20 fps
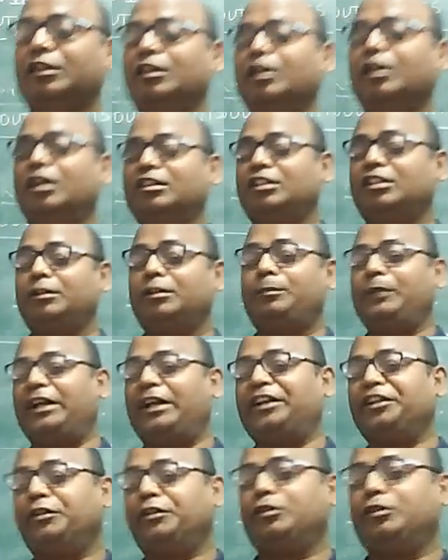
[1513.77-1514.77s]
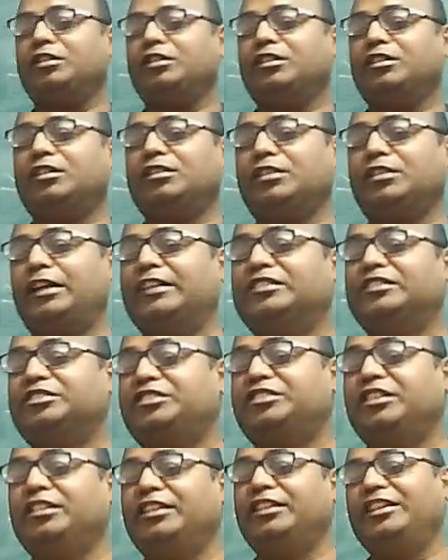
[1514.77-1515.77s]
other planet on the earth, and
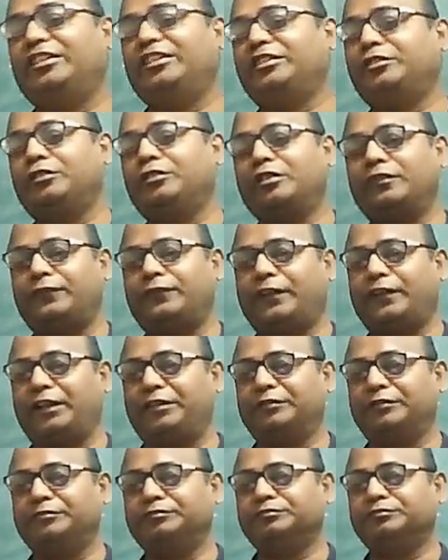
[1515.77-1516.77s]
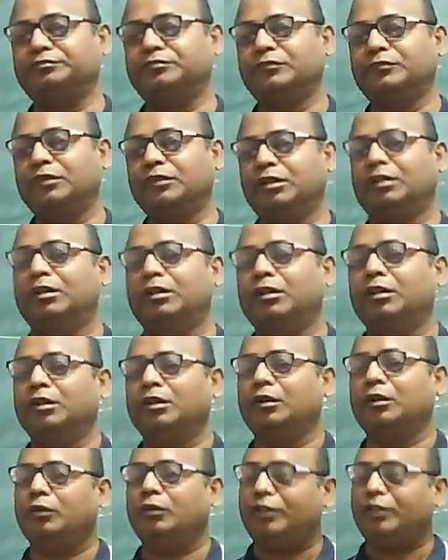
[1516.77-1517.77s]
still they did not find.
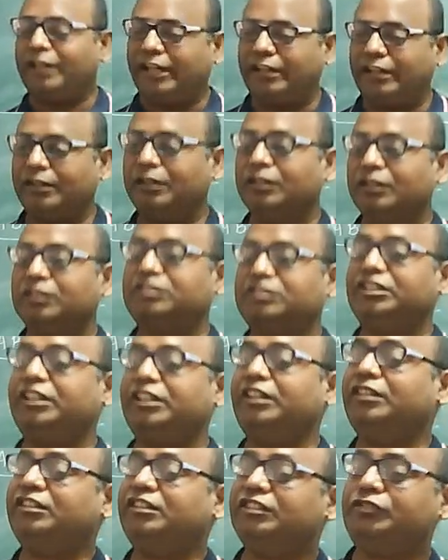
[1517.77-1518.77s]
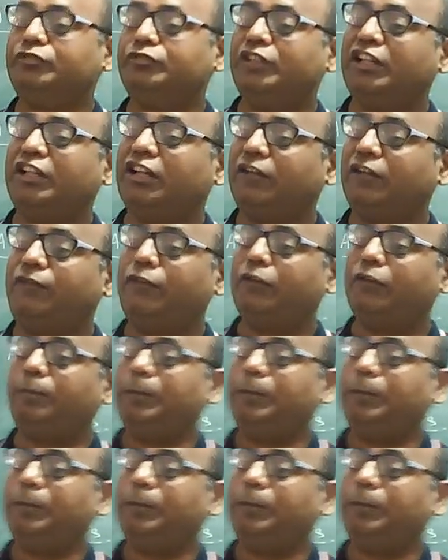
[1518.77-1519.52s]
Okay, see this wonderful